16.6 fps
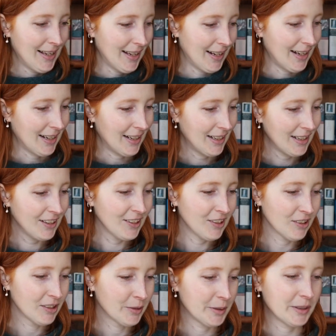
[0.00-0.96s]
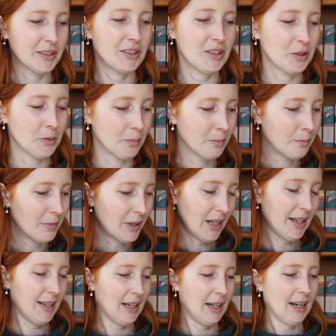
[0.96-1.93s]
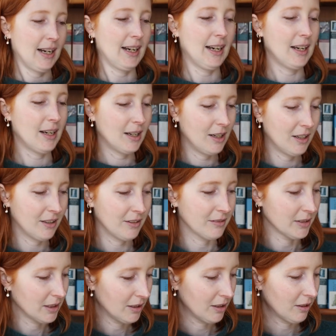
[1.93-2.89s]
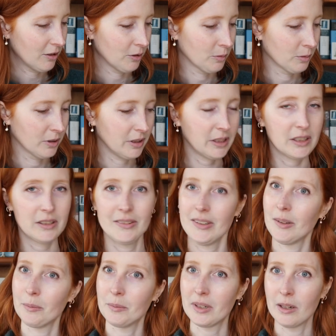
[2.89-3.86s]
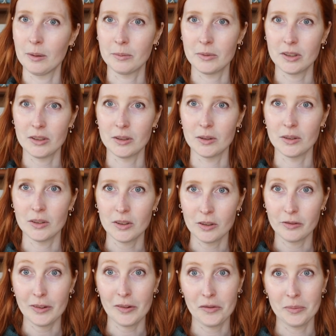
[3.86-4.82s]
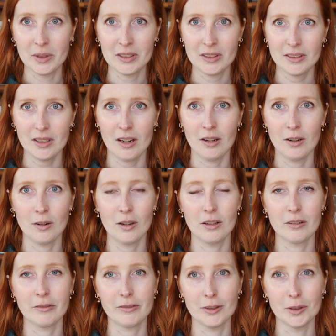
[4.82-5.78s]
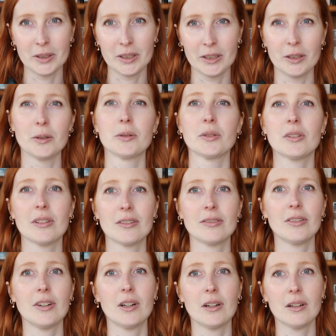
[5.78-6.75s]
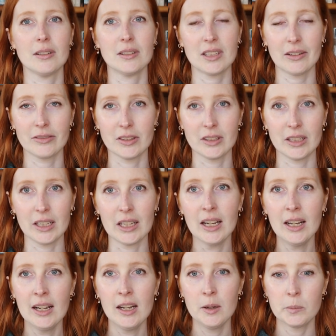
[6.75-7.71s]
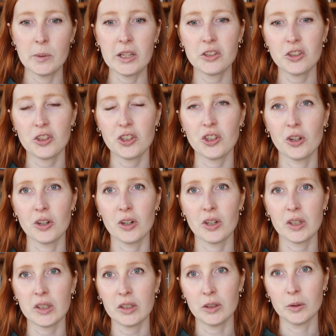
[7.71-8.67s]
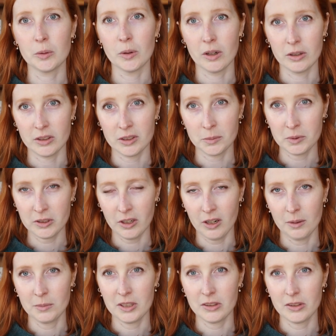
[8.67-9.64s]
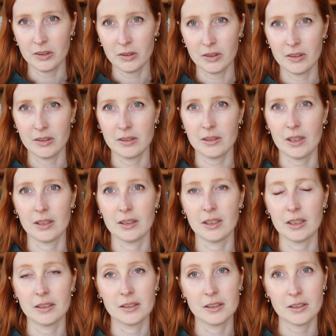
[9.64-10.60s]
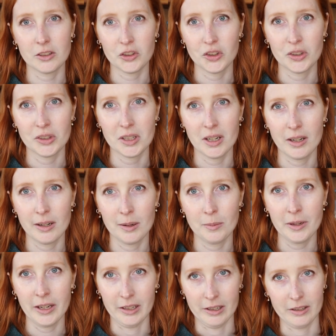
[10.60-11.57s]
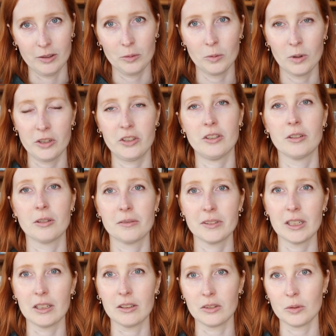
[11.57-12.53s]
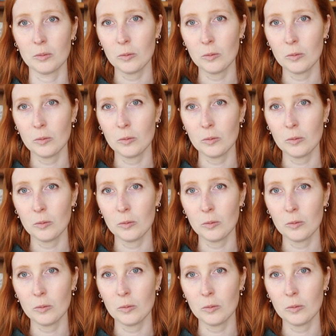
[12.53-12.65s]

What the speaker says: And I hear, Lewis, you might have another release sometime soon. So if you've missed out on a folio so far, definitely make sure you are subscribed to Susan Stanley Stitch in Time and watching her videos.